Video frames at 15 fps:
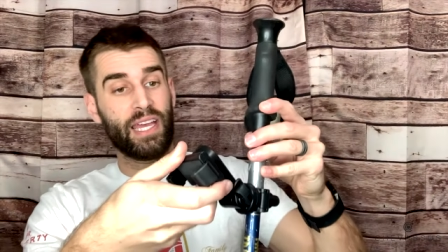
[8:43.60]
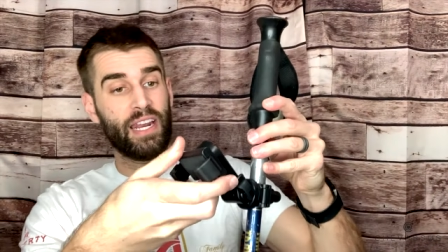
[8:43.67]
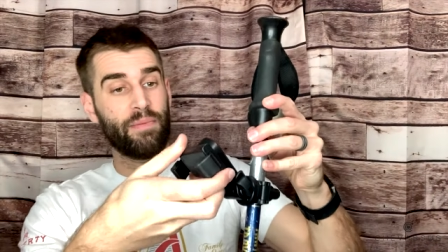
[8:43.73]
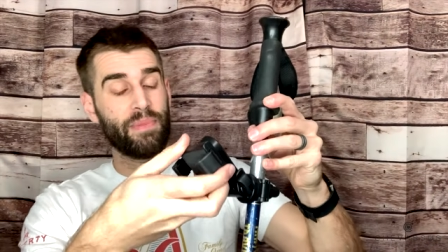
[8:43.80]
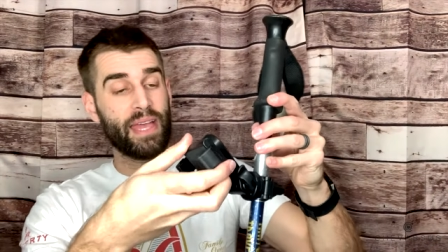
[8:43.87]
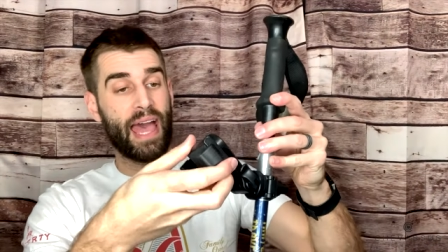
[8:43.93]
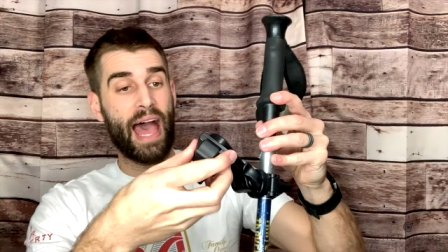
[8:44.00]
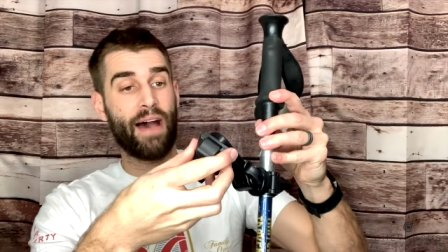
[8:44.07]
gonna
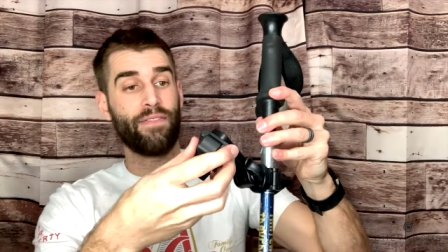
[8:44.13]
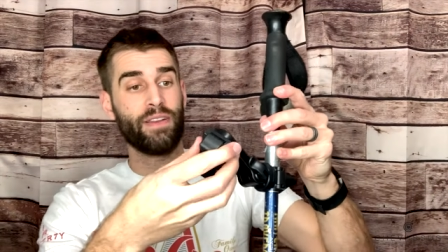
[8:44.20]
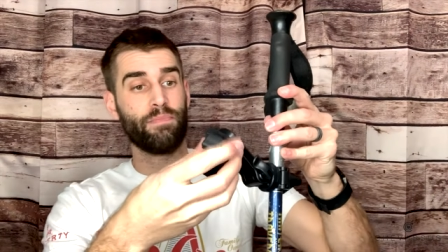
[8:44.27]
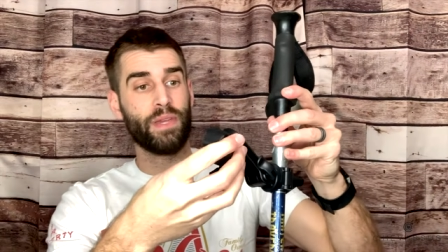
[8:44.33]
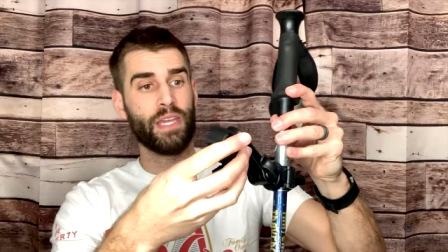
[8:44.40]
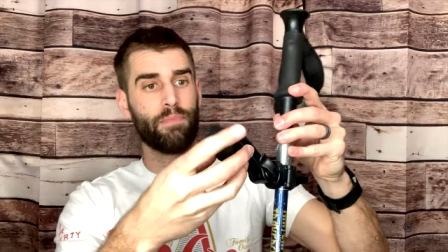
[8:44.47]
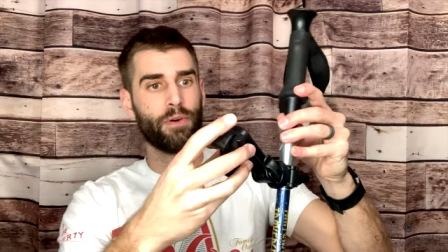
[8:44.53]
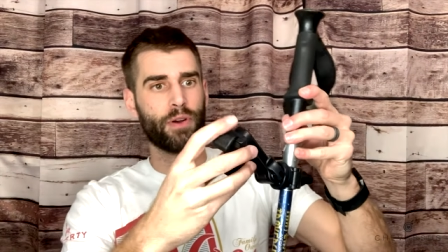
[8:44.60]
be having
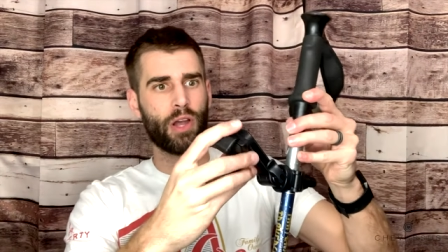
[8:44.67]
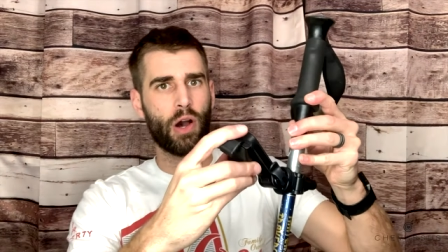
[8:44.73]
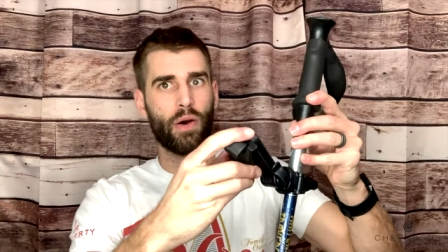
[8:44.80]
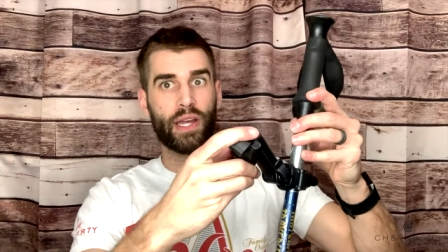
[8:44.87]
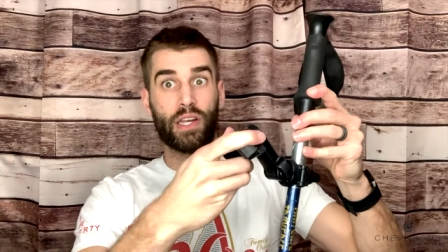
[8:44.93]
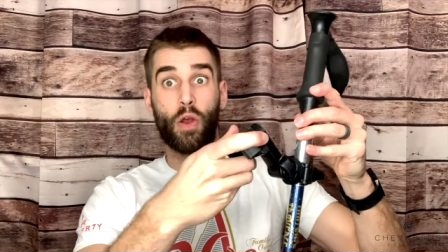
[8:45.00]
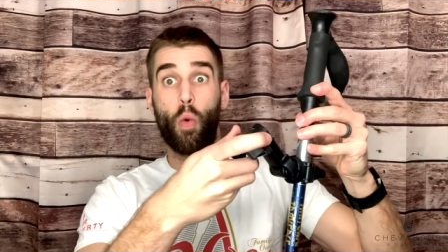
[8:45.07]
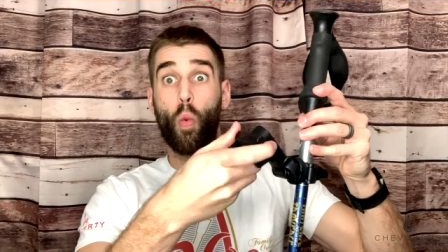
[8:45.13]
people
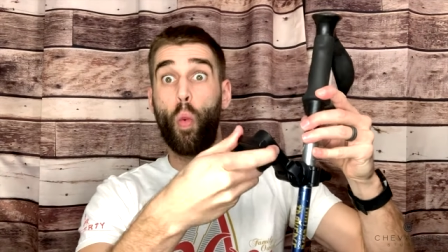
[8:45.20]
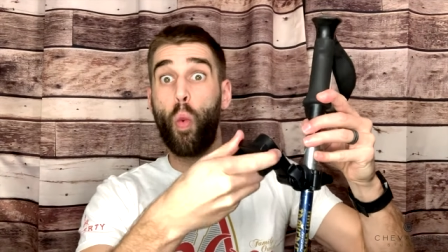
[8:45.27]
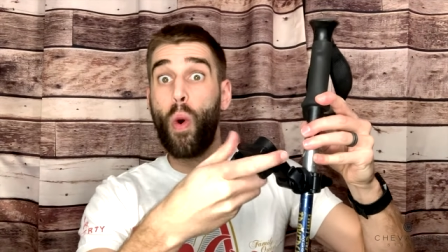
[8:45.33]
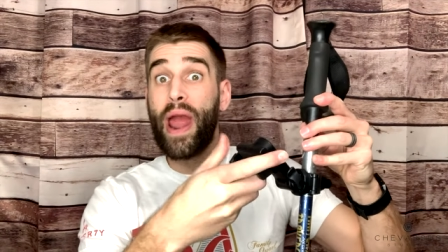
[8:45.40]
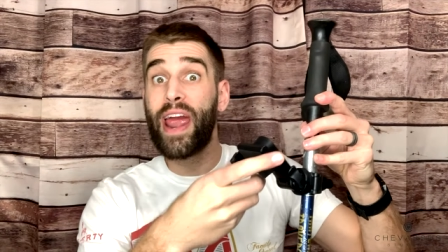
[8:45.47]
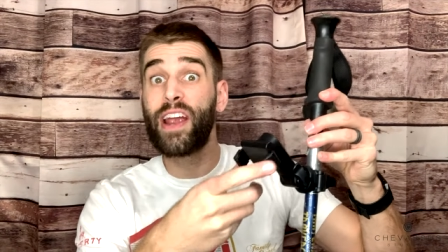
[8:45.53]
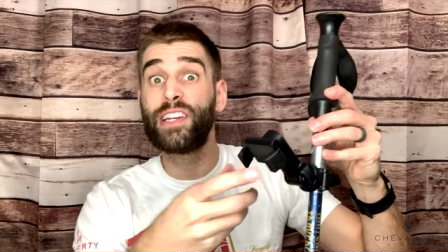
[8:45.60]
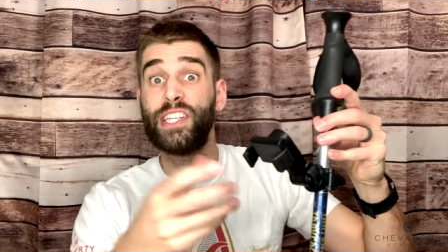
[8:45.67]
going,
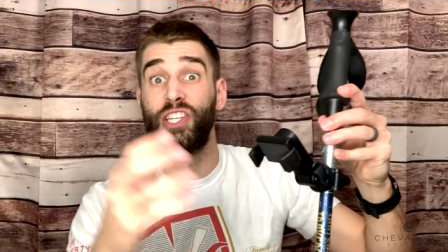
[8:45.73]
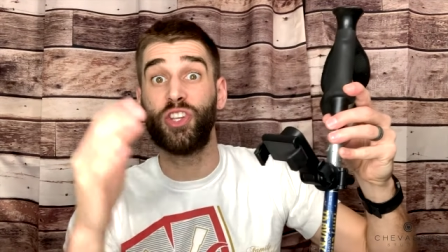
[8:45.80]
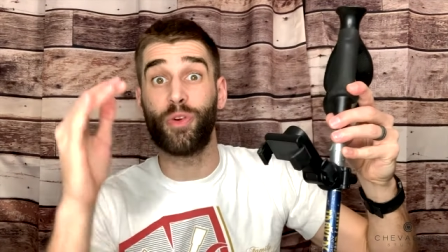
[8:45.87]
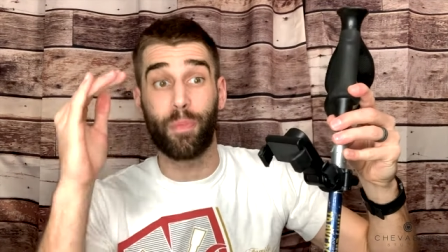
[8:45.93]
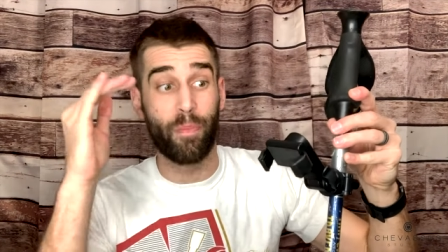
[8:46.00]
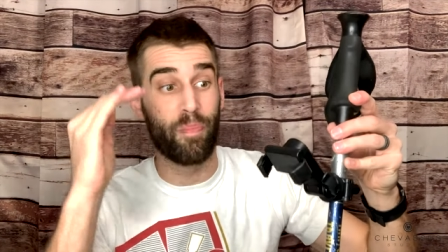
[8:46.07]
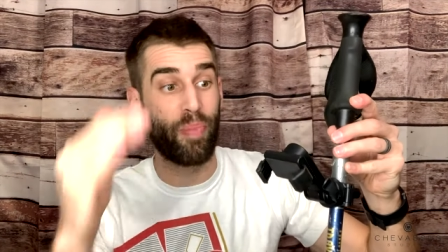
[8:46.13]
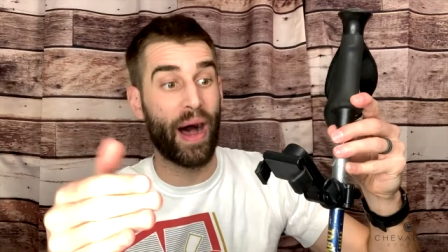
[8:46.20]
where did you
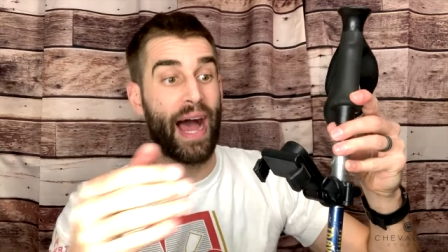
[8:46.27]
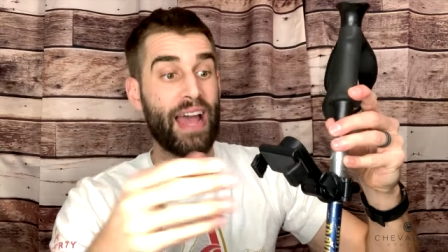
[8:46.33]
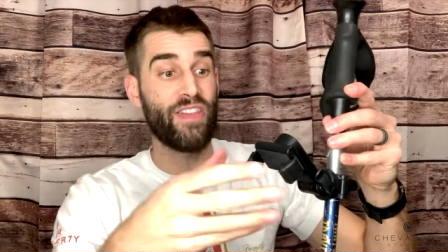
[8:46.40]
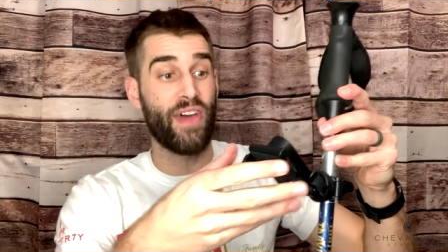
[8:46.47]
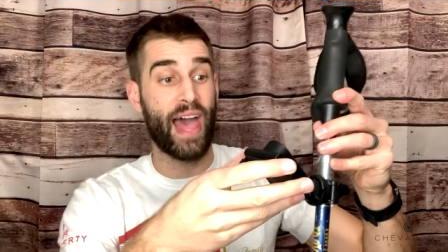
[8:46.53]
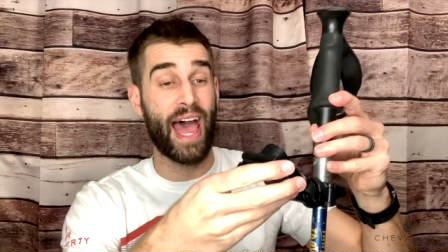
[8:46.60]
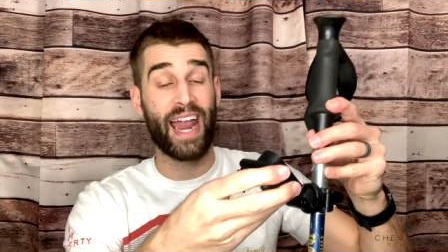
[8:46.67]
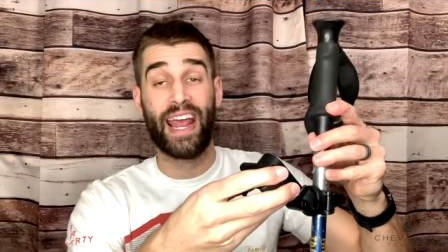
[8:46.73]
buy
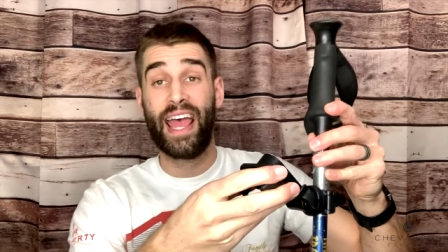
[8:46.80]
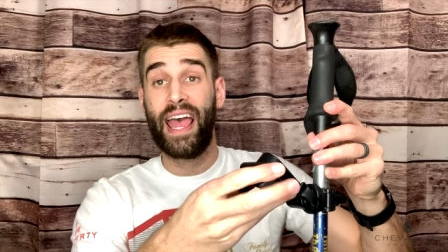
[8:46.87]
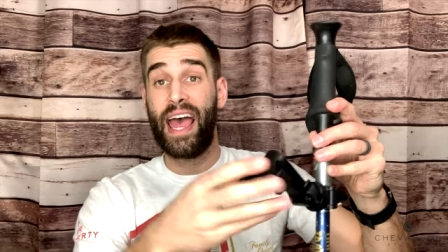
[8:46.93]
that?